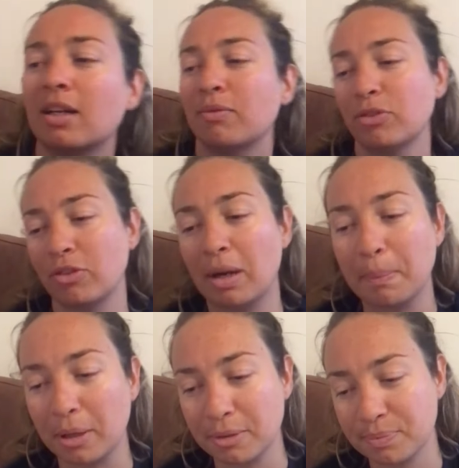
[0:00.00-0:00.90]
up for
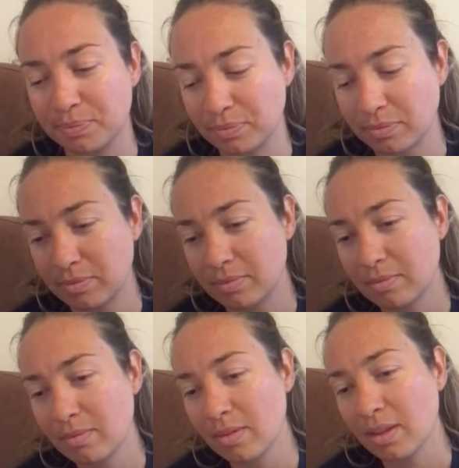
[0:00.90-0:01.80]
Grandma.
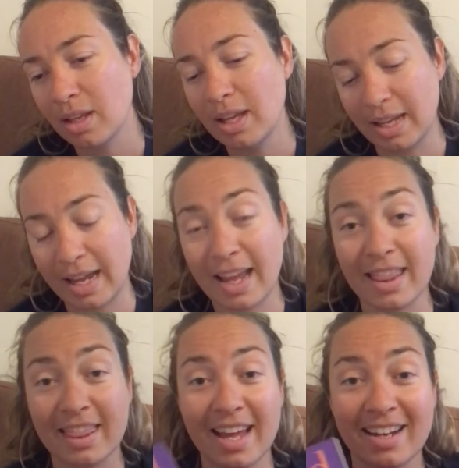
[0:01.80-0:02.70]
Okay,
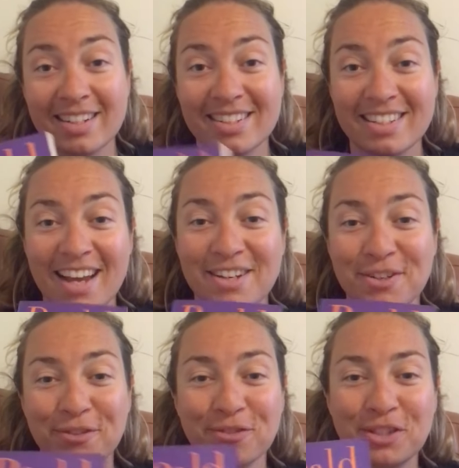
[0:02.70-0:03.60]
and that is the end
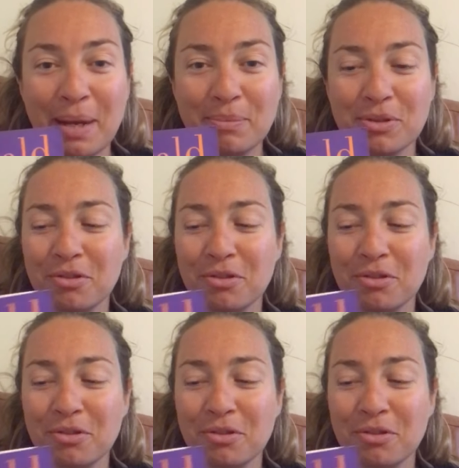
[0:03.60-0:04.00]
of chapter